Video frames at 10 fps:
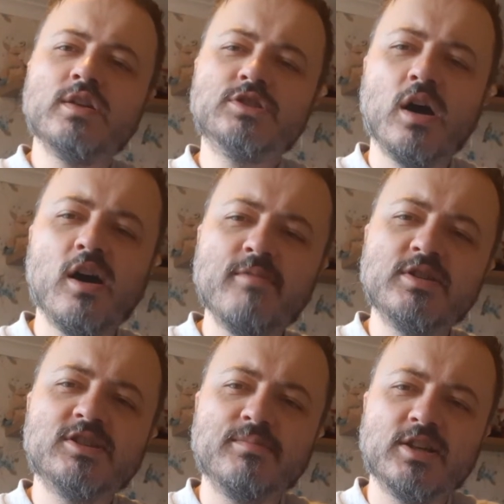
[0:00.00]
time is
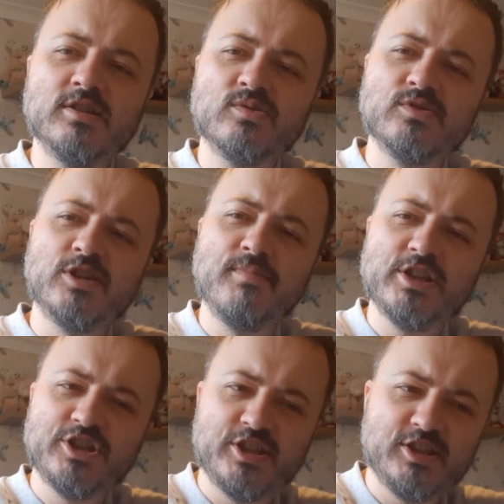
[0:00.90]
something that's also
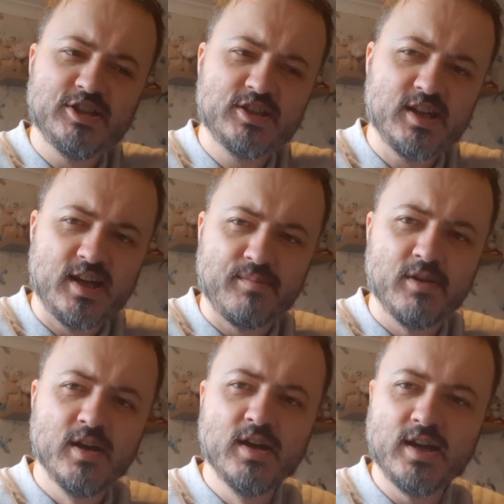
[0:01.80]
measured in game
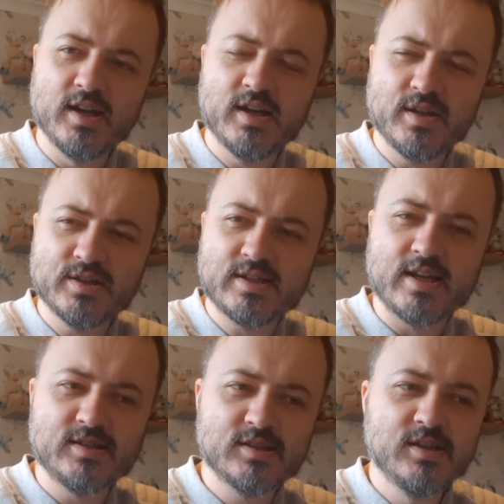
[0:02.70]
in another
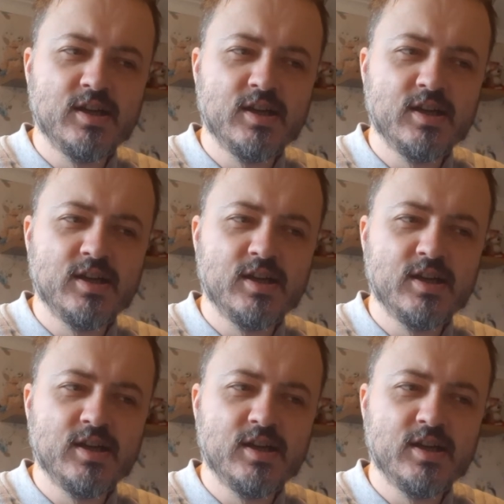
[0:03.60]
sense.